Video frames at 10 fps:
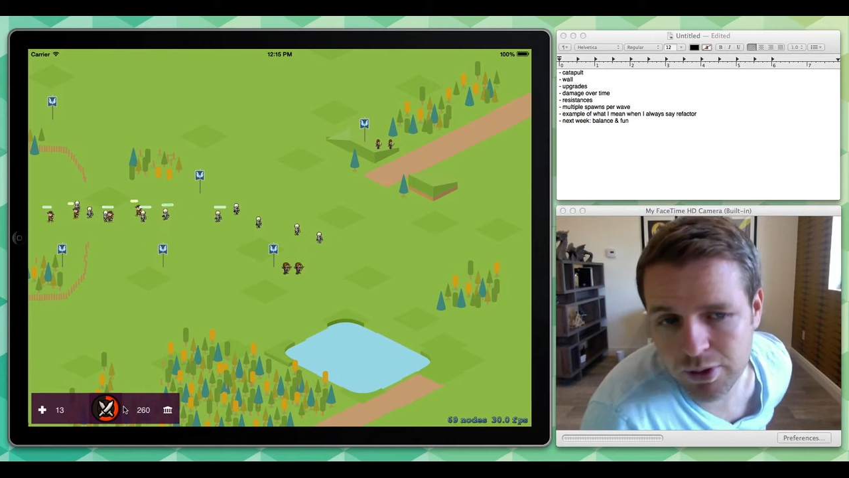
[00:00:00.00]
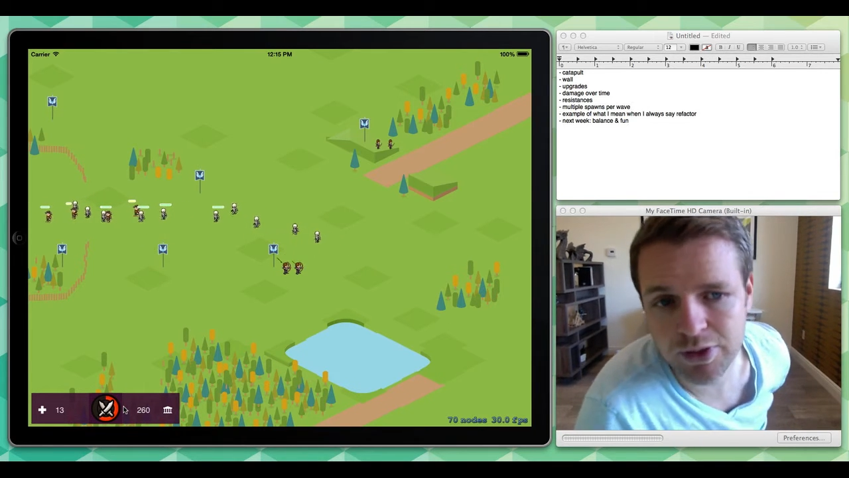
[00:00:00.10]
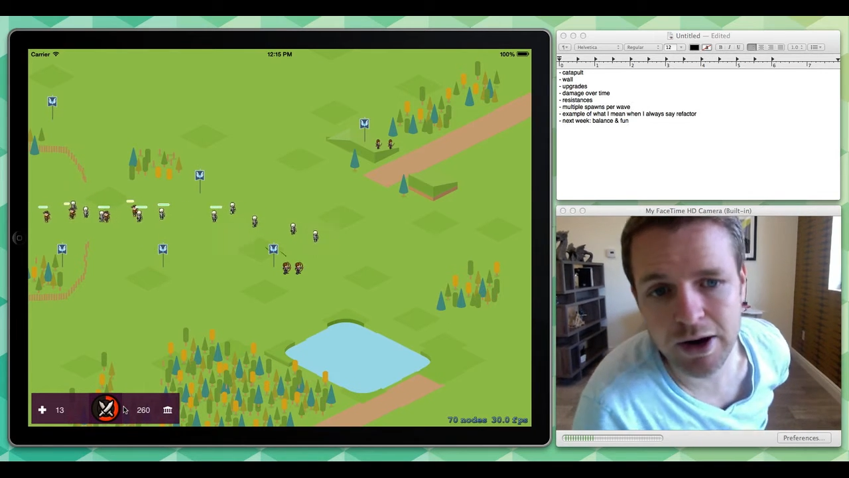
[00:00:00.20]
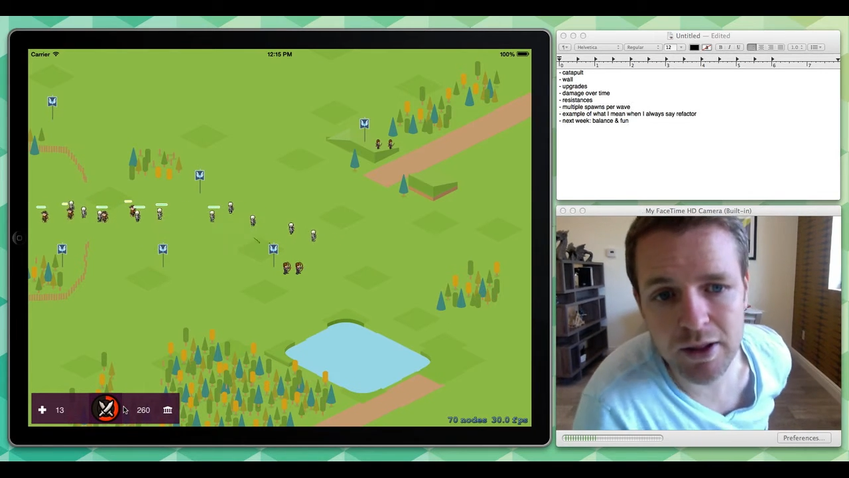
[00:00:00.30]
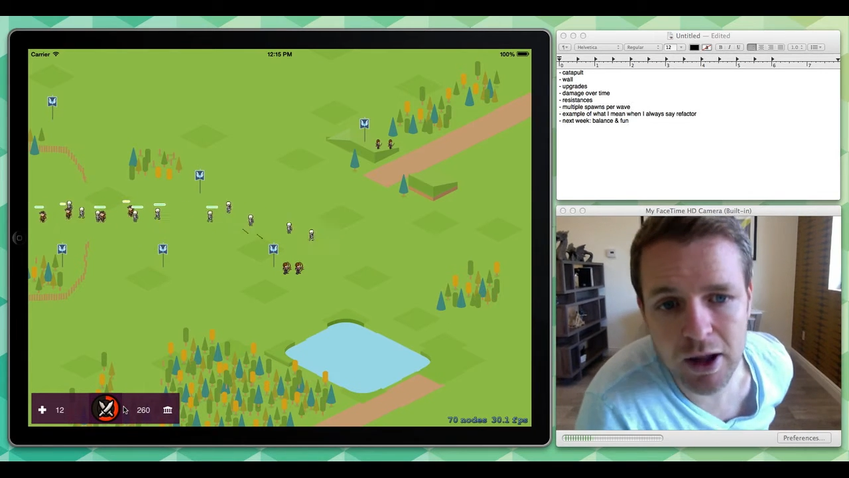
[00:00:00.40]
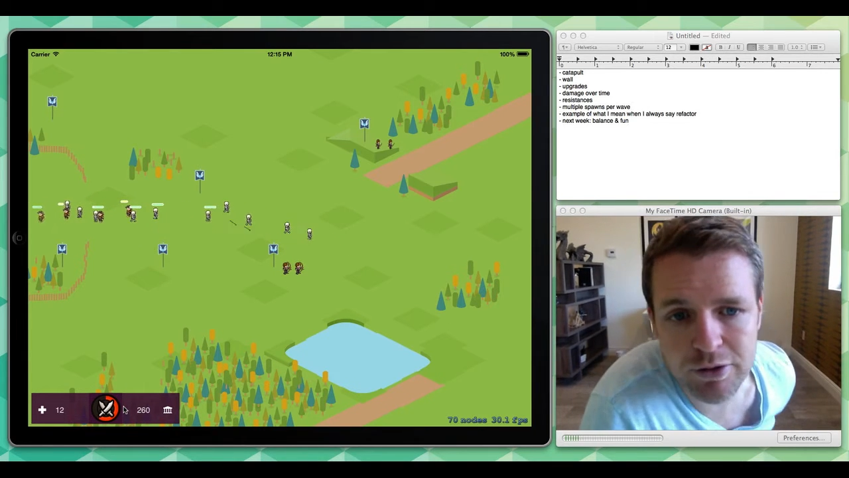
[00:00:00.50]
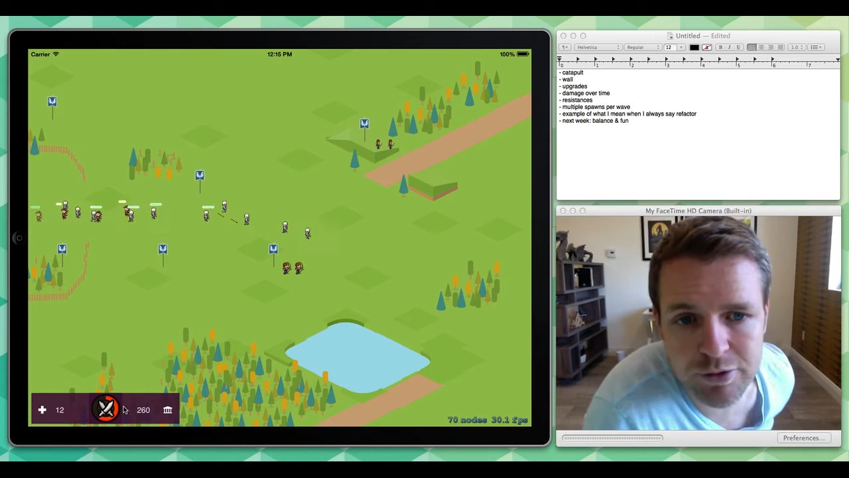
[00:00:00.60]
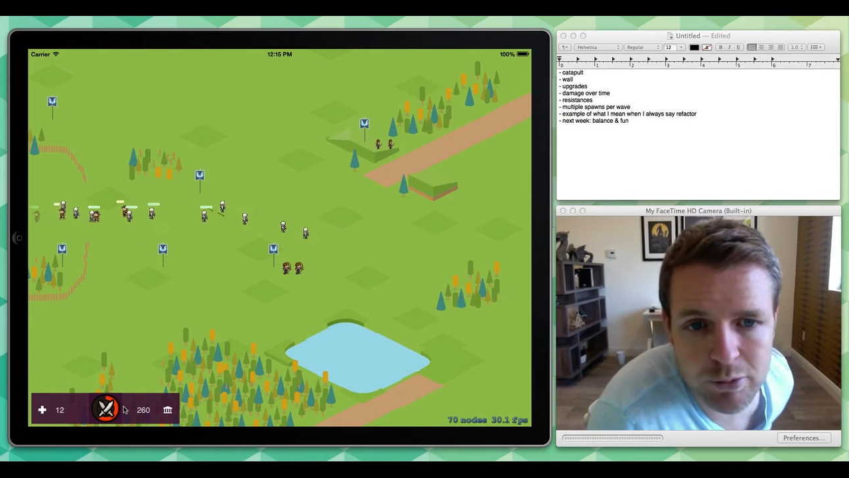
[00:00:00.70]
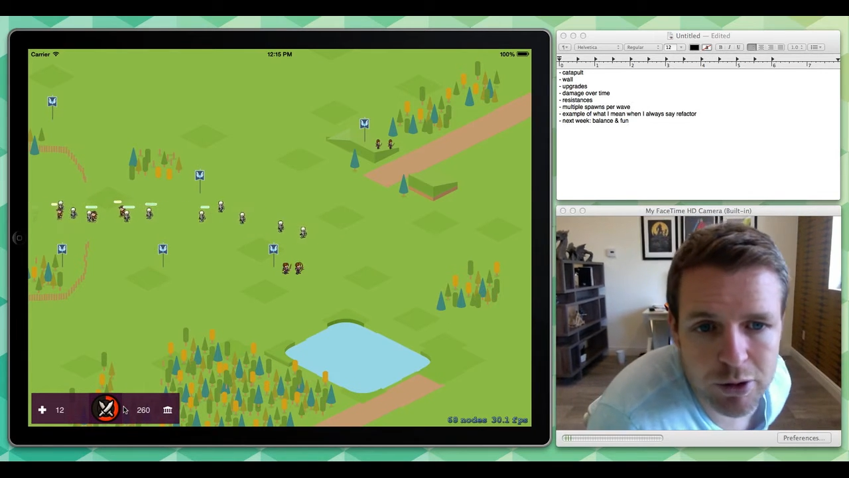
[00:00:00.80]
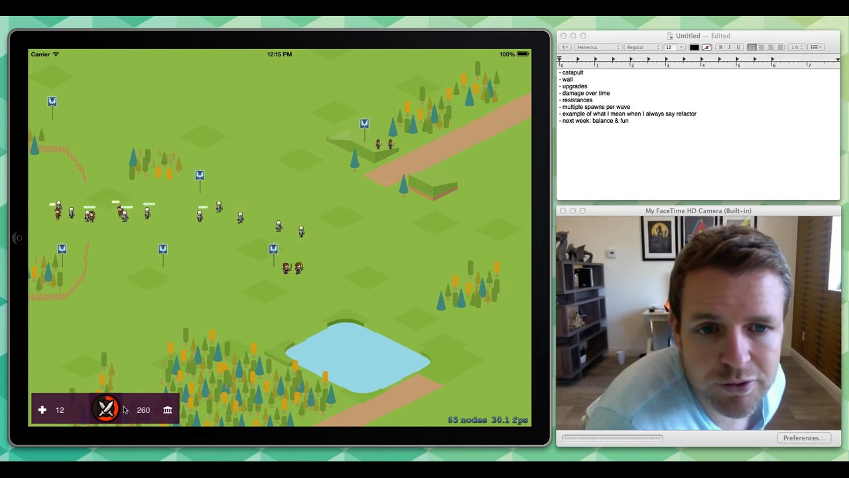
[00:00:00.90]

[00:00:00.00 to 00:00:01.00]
that allows for more